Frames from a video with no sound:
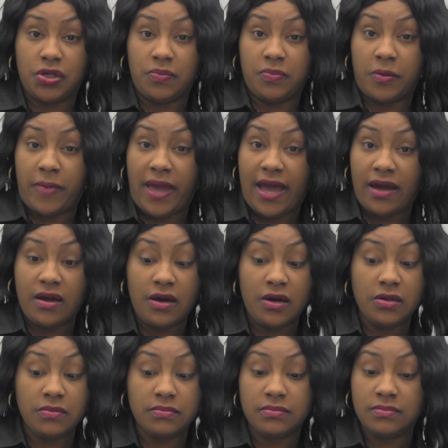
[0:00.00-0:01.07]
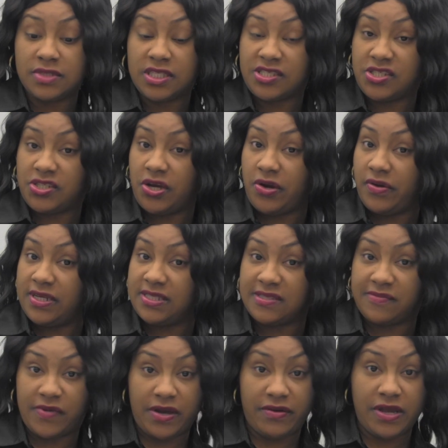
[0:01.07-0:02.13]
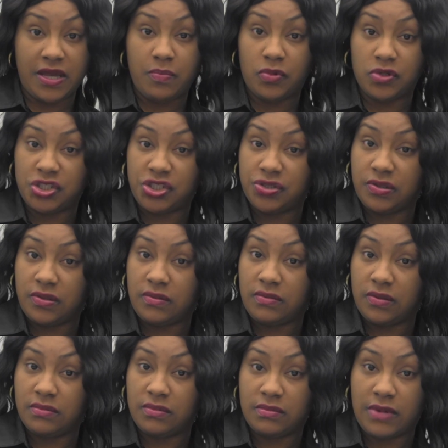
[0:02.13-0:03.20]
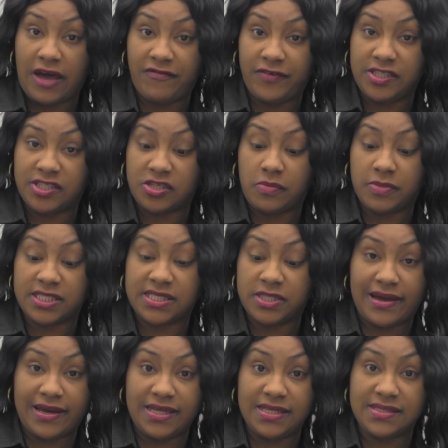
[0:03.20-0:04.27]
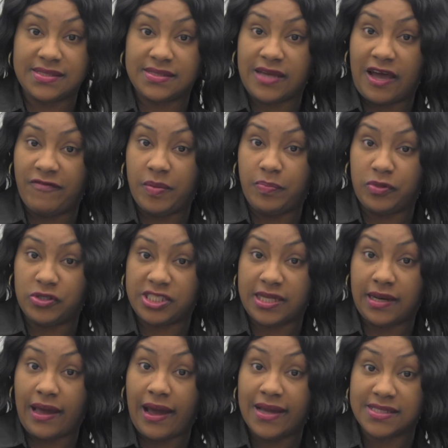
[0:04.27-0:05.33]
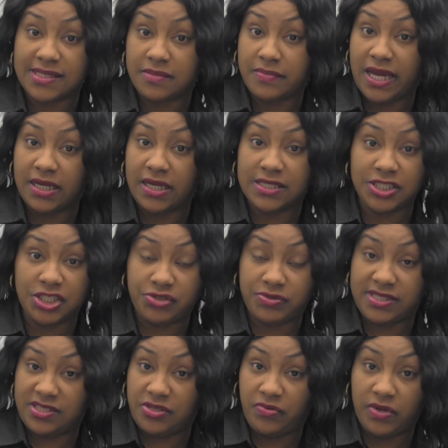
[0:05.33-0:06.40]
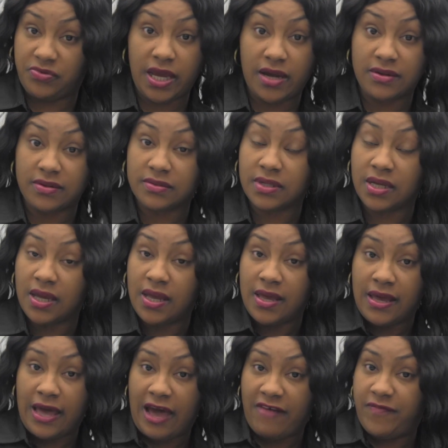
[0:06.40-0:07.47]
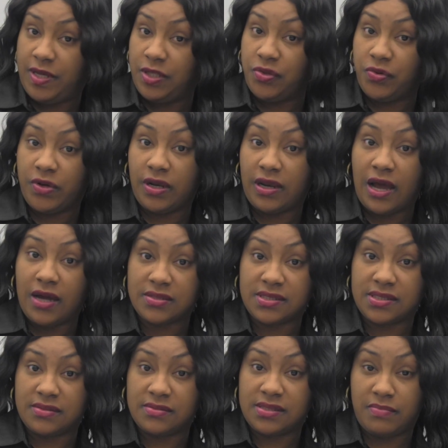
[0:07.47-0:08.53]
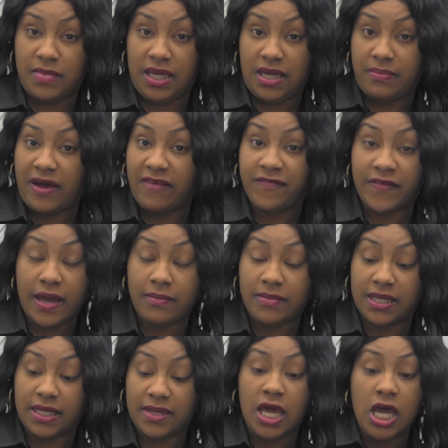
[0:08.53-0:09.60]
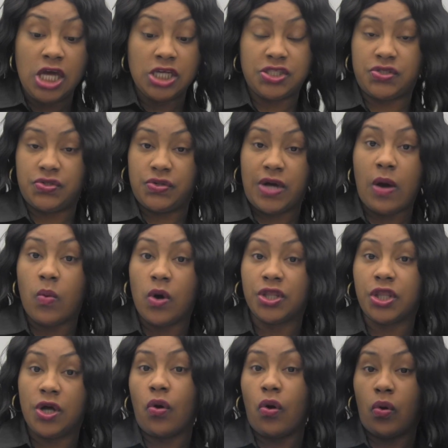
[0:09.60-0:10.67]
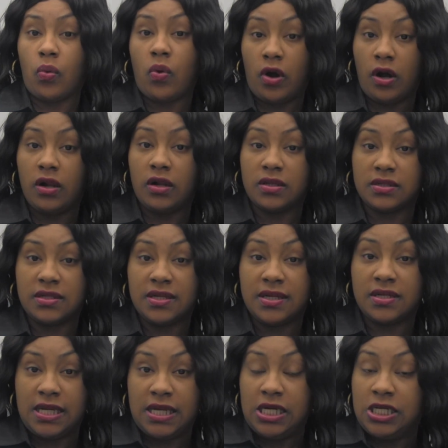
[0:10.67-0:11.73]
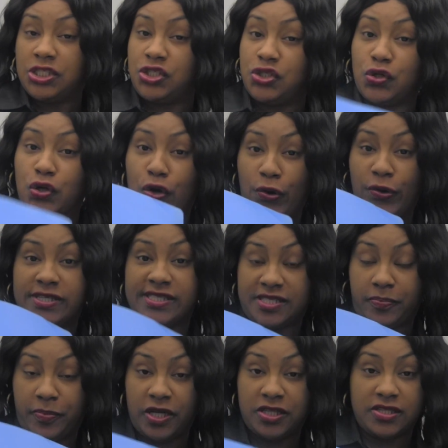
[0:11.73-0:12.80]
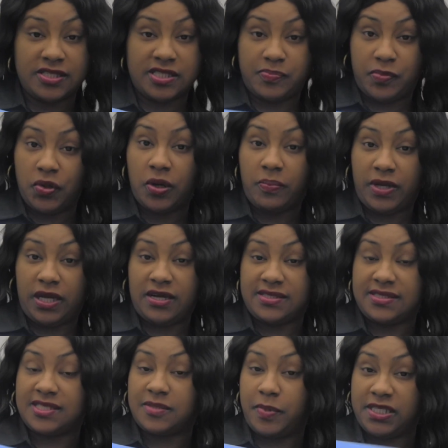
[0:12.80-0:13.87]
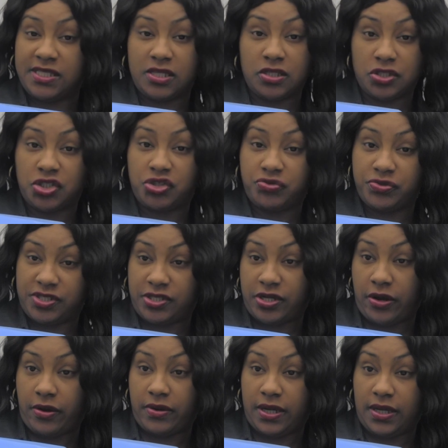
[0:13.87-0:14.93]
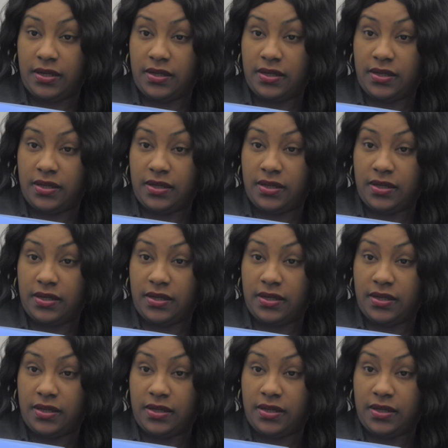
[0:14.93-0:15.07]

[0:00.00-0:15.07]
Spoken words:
but back home, the story is very emotional. I've been traumatized, I've been brutalized in my country, Sierra Leone. I've been through a lot, me and my family. So I want the whole world to go and support this book because it's based on a true story.